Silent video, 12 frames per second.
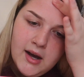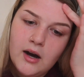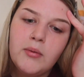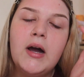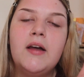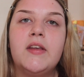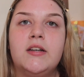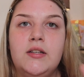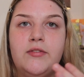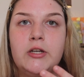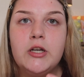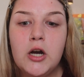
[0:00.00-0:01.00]
I had like
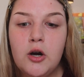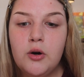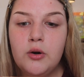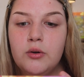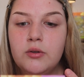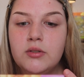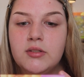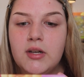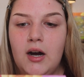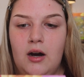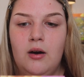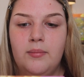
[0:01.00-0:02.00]
stuffy nose,
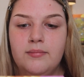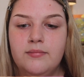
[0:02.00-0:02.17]
a